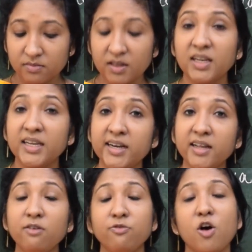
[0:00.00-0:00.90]

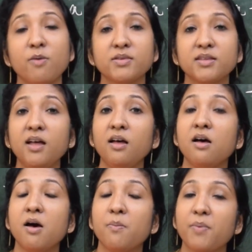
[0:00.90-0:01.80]
leader forms the
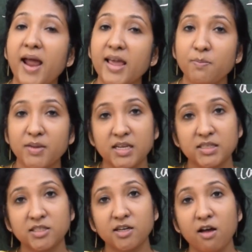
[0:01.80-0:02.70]
Prime
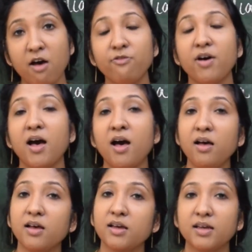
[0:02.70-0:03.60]
Minister of
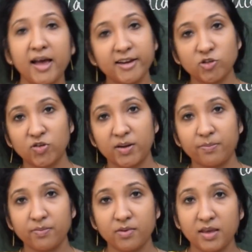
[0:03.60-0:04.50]
our country.
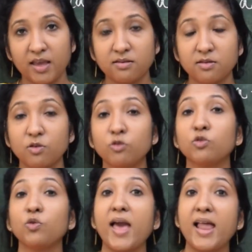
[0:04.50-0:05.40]
Yes, so
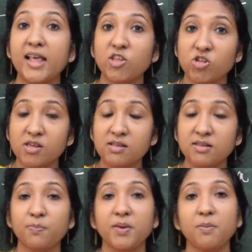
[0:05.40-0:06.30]
through
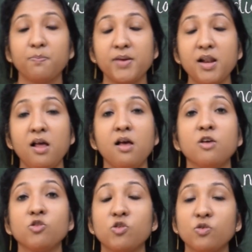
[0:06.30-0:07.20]
elections people
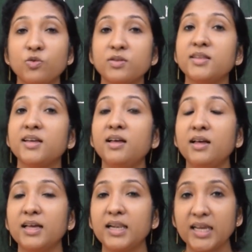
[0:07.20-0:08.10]
choose
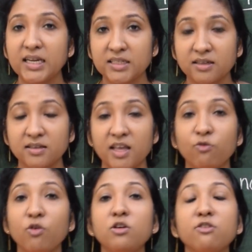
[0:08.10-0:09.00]
the leader. They
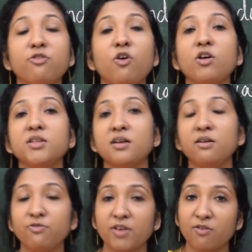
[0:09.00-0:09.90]
vote for
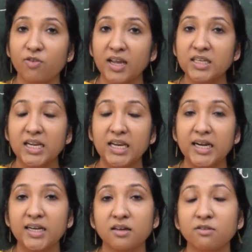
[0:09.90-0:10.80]
the favorite
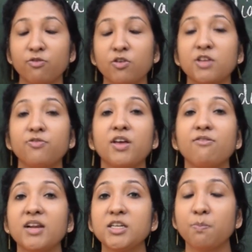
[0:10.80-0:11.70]
leader, for the
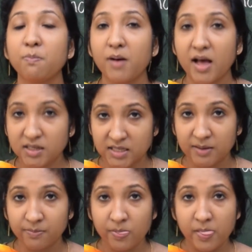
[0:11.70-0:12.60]
favorite party,